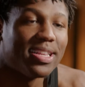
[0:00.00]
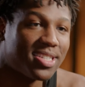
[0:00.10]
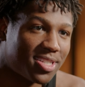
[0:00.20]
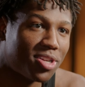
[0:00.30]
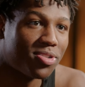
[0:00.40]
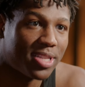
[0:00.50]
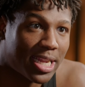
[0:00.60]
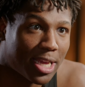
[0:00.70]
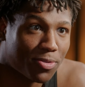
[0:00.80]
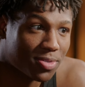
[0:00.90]
that's another
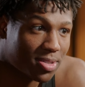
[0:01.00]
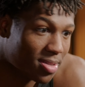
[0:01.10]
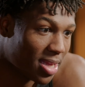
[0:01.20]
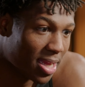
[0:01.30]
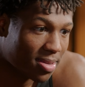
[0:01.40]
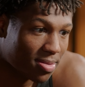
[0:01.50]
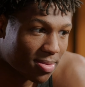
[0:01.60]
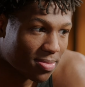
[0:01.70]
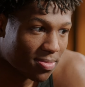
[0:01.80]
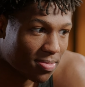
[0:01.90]
thing that was like
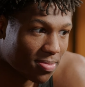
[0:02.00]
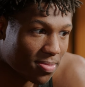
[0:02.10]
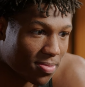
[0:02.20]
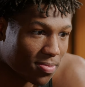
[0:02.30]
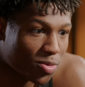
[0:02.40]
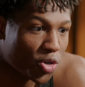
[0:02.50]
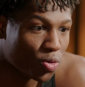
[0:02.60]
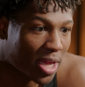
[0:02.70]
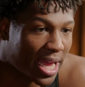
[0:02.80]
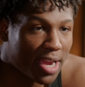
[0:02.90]

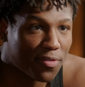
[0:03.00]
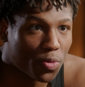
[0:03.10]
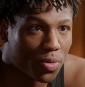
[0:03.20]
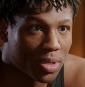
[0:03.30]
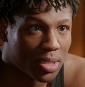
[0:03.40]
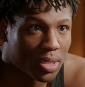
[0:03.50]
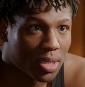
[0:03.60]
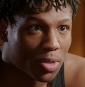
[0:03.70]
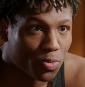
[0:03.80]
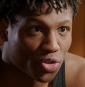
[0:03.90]
new. Like everyone
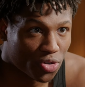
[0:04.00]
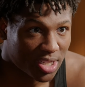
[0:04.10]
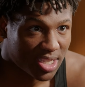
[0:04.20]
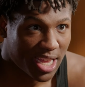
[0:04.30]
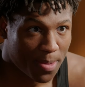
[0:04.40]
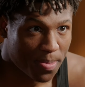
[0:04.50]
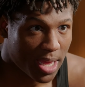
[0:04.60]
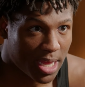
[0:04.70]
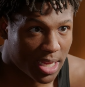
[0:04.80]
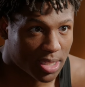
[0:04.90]
was on the same
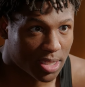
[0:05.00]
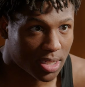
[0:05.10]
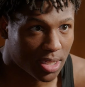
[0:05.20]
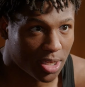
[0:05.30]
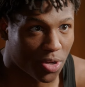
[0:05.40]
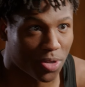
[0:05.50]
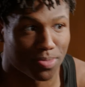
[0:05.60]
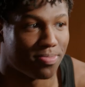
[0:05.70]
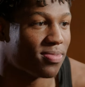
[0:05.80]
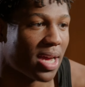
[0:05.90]
page you
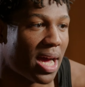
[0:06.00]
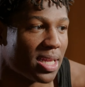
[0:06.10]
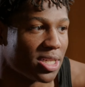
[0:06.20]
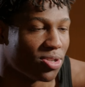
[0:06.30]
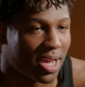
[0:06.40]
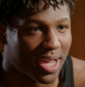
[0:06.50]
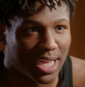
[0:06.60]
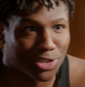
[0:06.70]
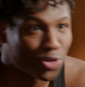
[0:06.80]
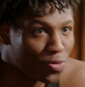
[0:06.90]
know, college, you got
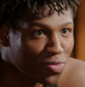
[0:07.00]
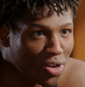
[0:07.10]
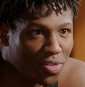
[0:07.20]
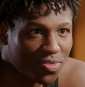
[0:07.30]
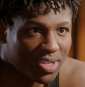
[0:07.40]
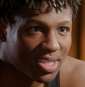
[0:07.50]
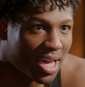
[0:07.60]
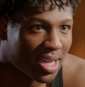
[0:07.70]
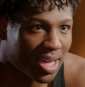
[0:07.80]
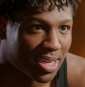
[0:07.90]
guys goofing off on the
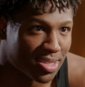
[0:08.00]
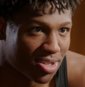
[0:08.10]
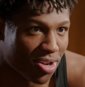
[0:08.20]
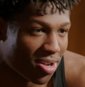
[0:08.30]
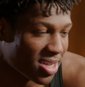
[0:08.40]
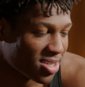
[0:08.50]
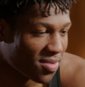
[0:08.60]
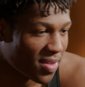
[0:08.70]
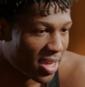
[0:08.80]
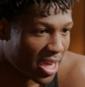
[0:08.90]
sidelines and all that
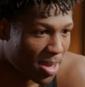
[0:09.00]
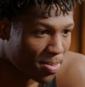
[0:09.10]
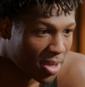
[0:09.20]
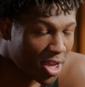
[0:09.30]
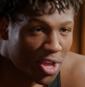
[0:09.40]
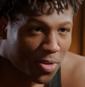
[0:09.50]
stuff like that. But